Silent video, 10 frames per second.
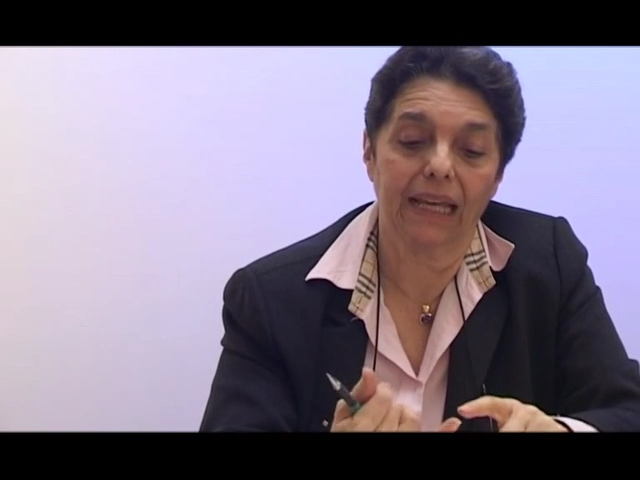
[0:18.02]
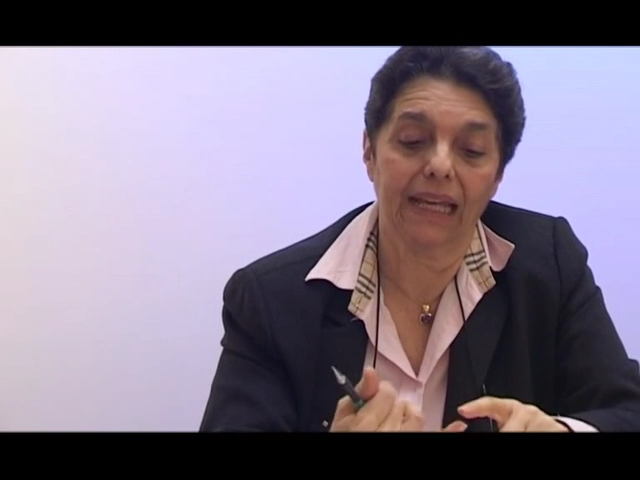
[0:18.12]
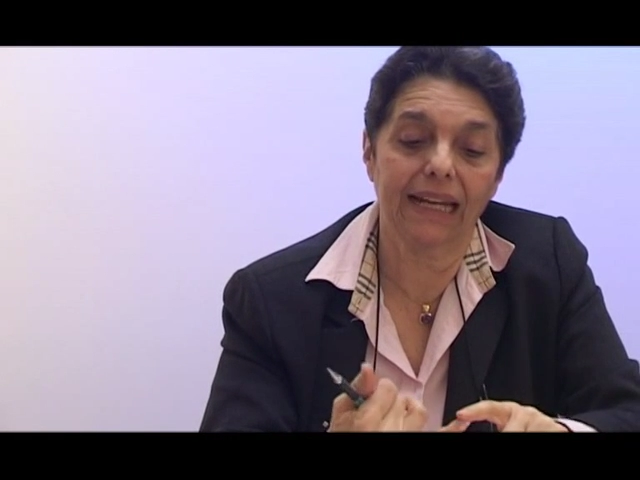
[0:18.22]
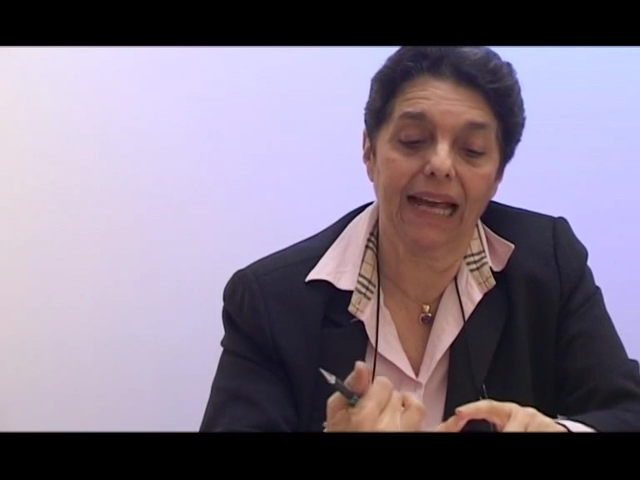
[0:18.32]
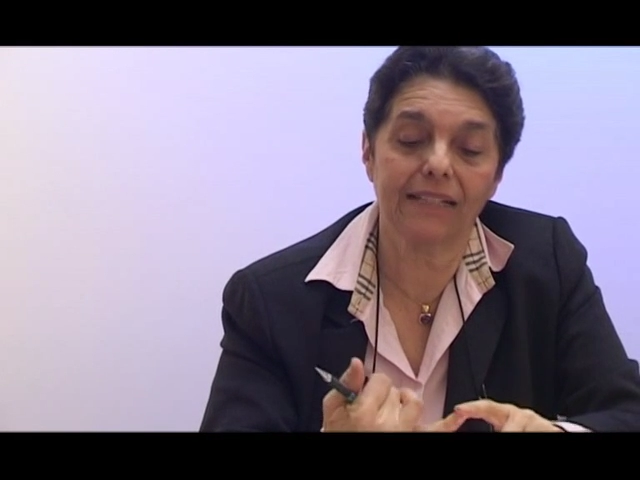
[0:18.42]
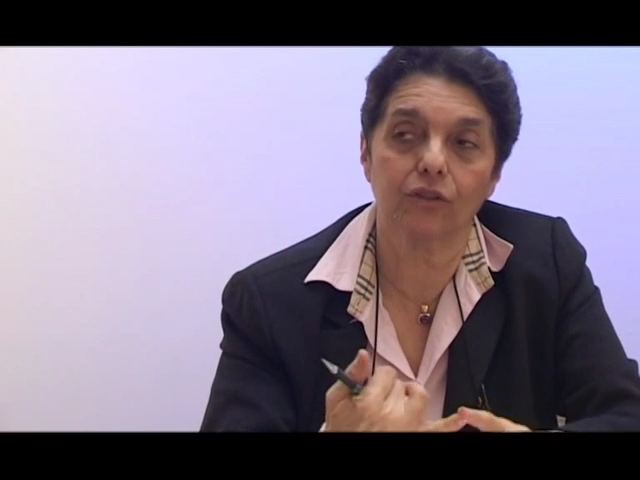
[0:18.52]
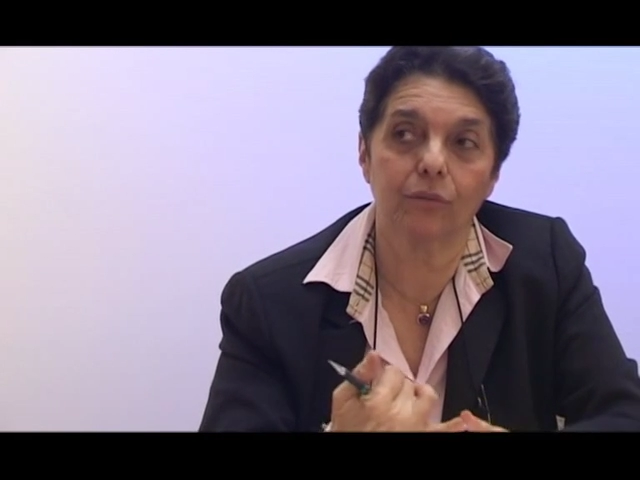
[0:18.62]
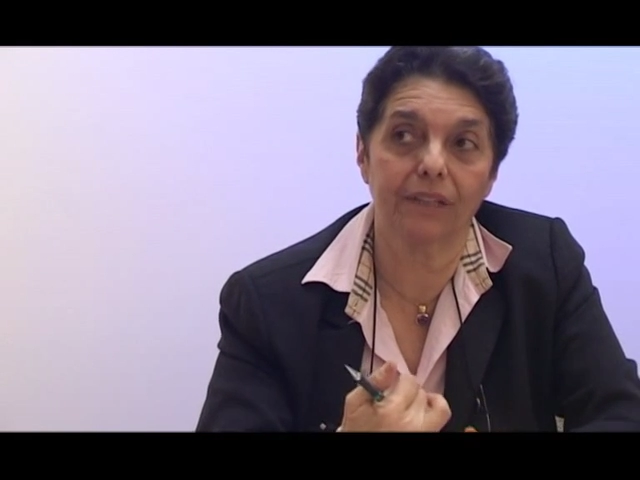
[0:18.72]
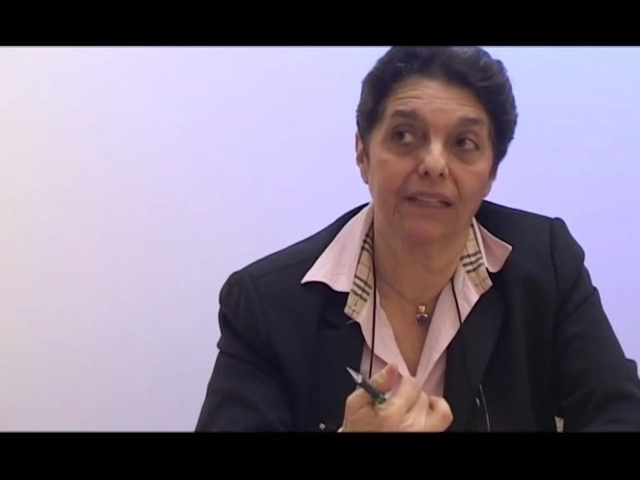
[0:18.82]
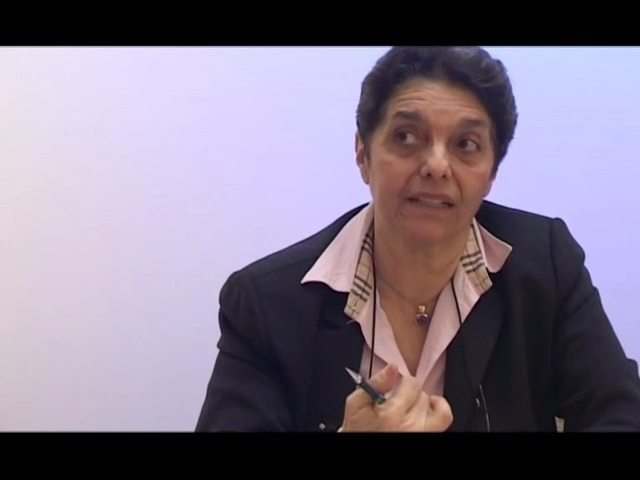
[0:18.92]
It has
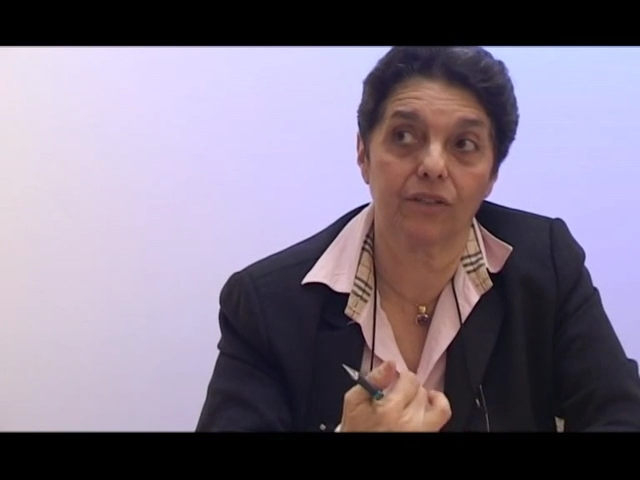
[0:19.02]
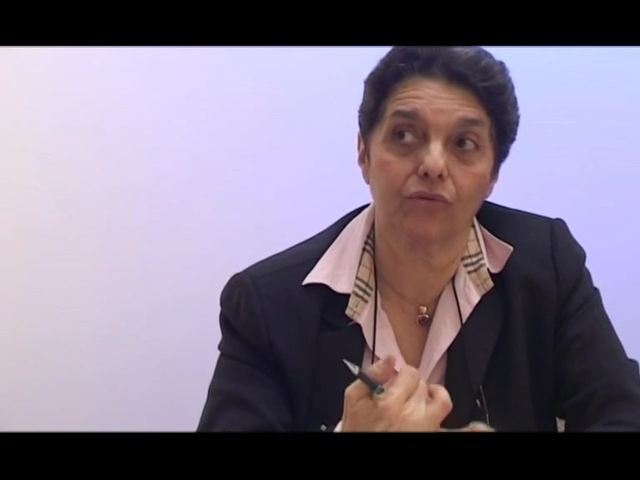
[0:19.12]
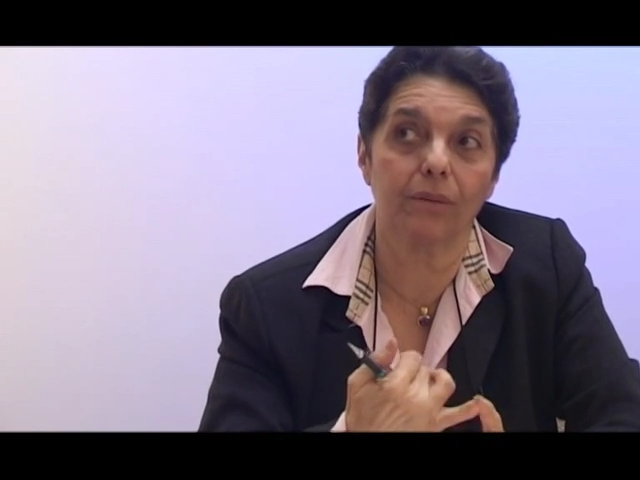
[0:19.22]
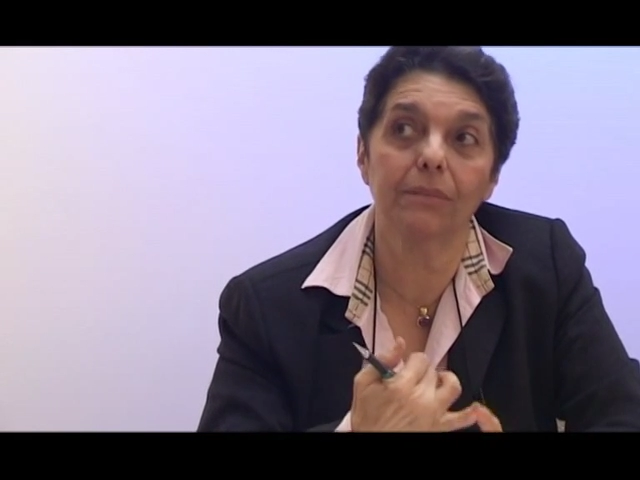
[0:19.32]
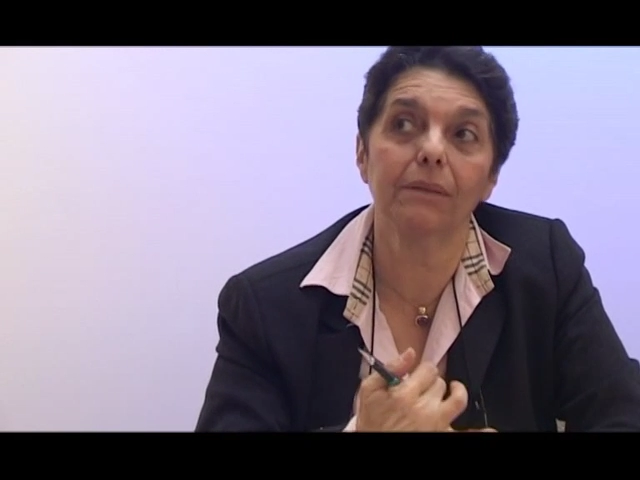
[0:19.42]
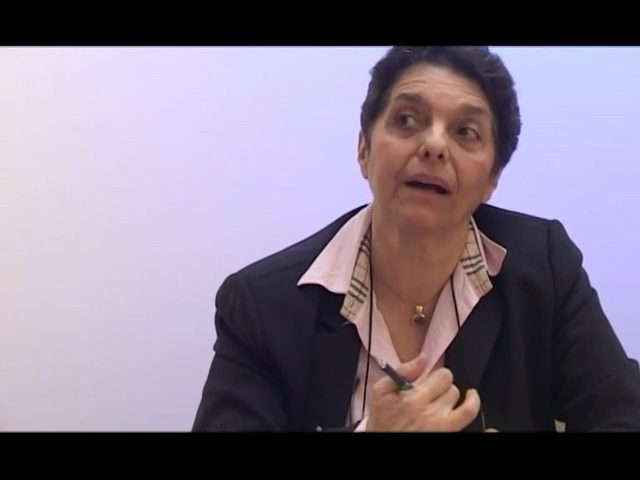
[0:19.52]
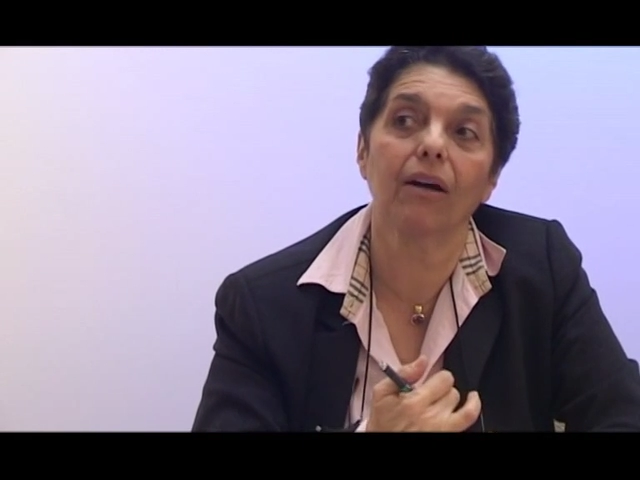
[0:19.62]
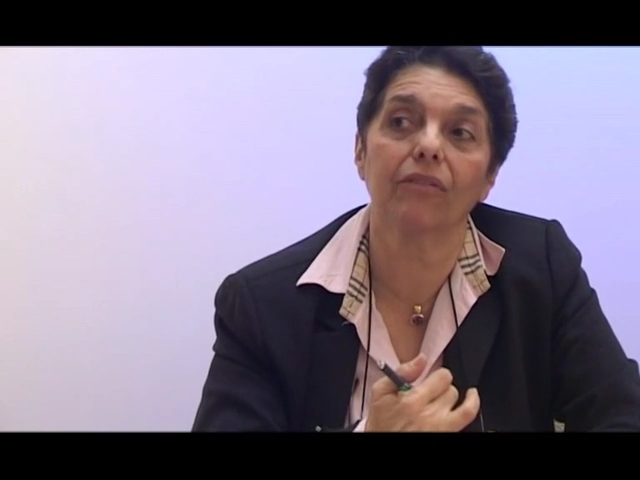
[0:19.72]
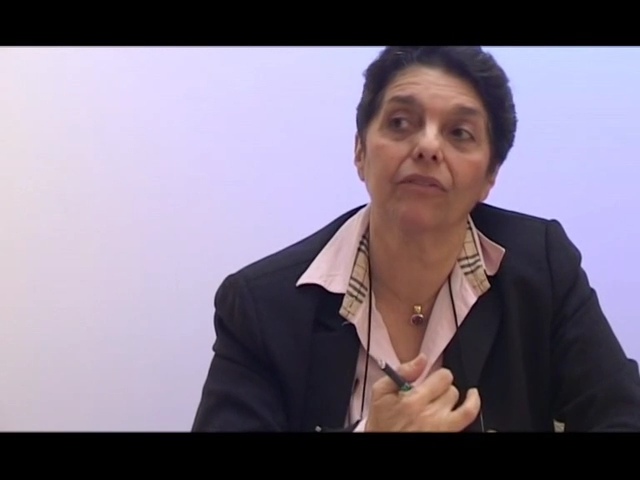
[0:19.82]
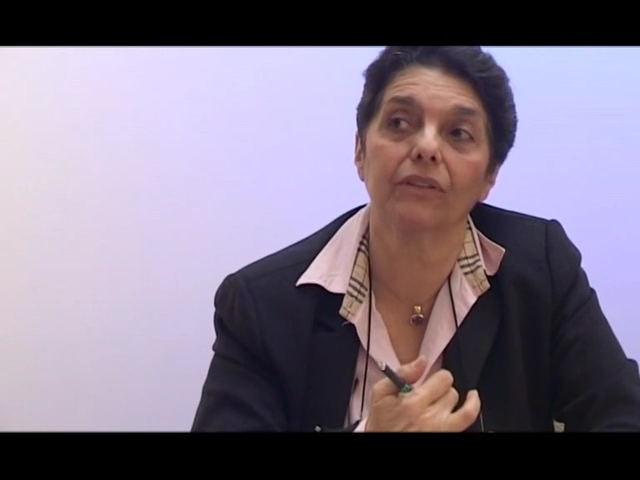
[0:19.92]
to be extremely
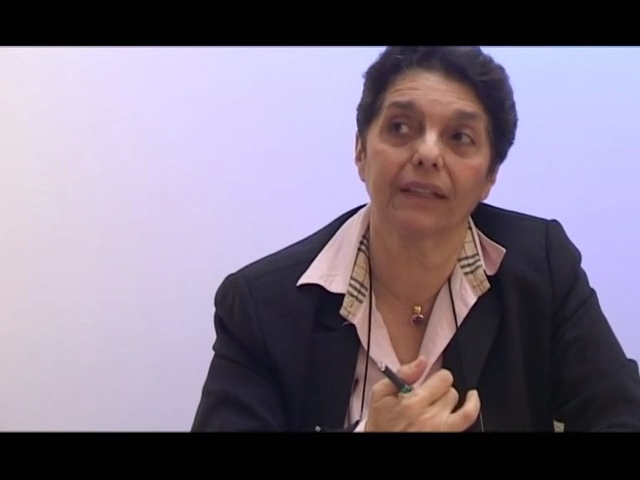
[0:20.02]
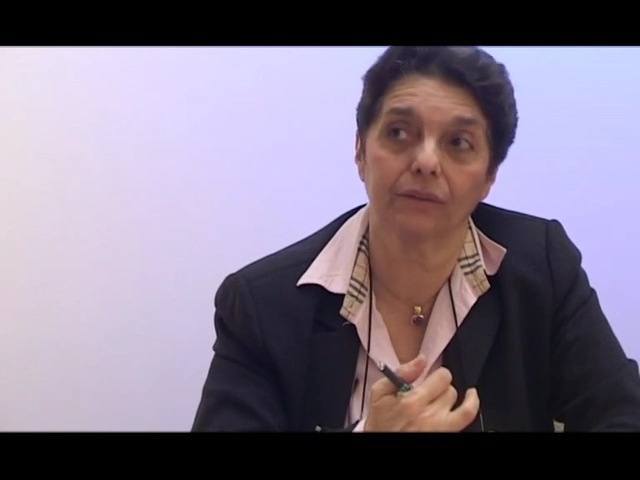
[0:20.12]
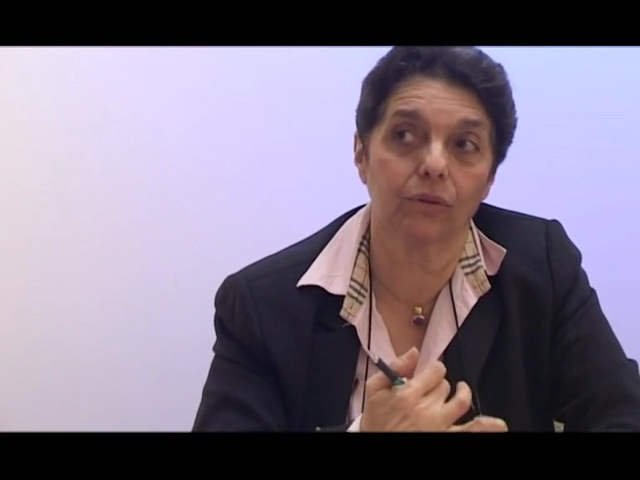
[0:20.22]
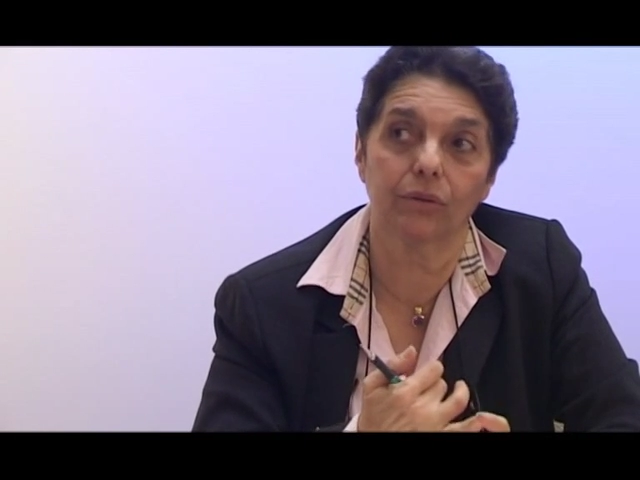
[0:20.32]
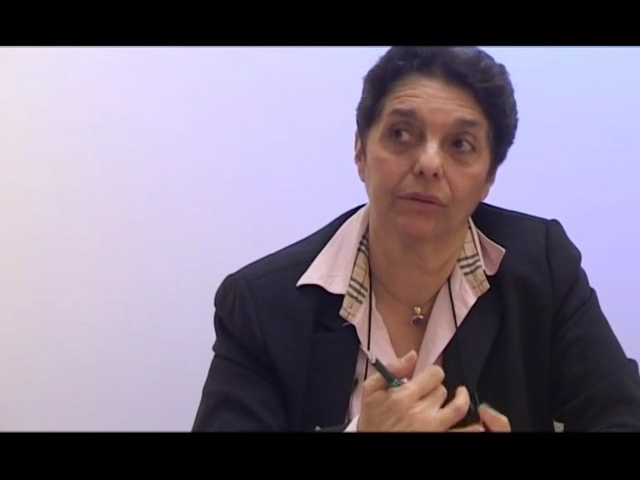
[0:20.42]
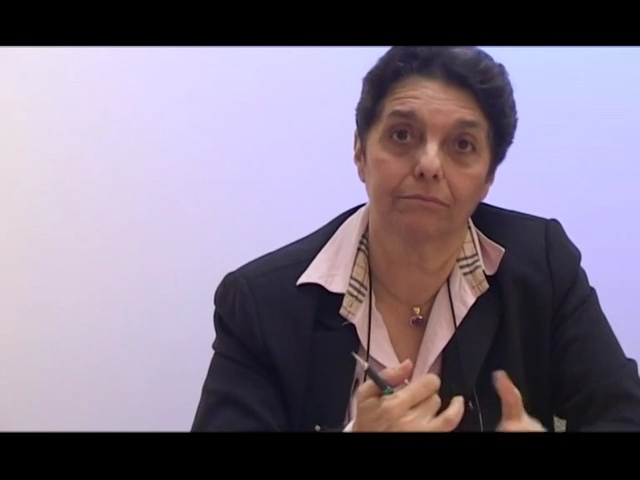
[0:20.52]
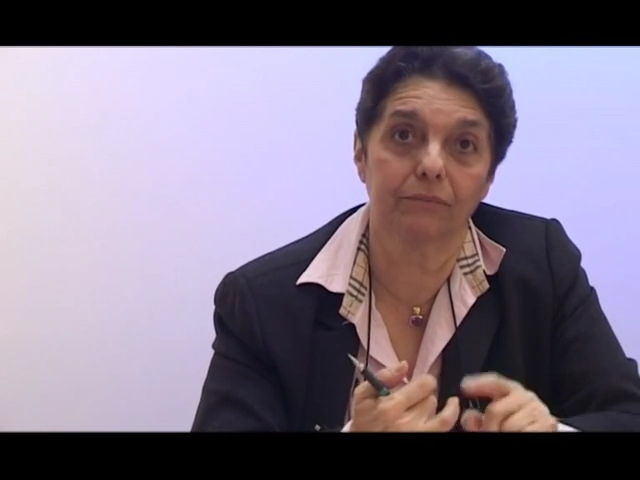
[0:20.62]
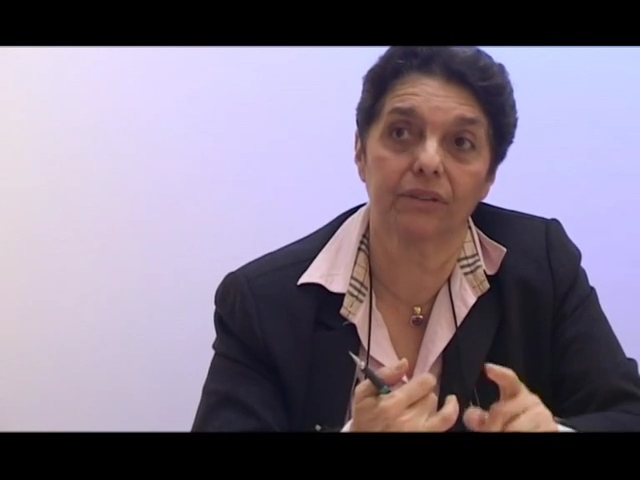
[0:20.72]
powerful and all